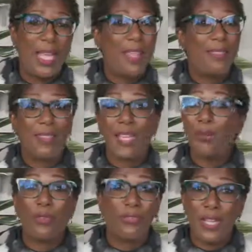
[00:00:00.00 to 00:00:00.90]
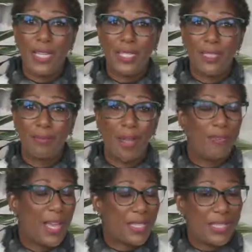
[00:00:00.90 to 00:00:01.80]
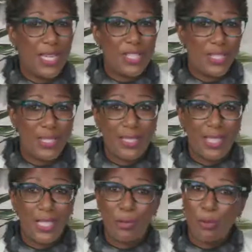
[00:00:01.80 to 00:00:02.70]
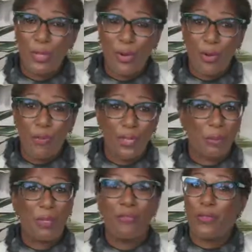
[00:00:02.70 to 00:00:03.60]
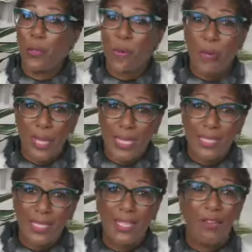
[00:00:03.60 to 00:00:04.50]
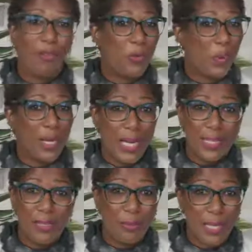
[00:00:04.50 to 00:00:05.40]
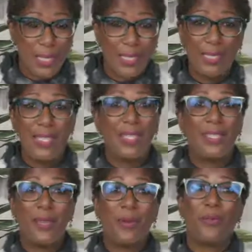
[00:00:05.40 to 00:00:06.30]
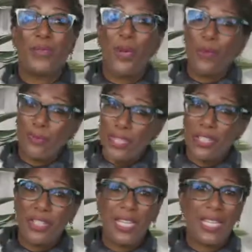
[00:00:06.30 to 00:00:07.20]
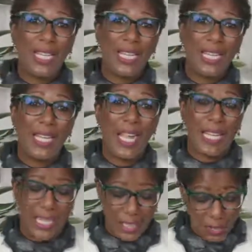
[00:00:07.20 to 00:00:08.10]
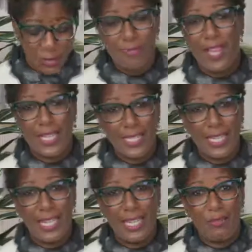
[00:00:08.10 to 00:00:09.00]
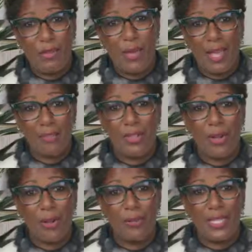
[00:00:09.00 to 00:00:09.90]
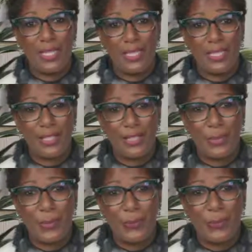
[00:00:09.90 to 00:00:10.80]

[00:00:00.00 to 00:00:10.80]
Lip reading: Then we're finished. Our vaccination clinics will be over. It'll be 4 weeks, 4 days a week. So hopefully you're going to get in and get your vaccine if you haven't already done so.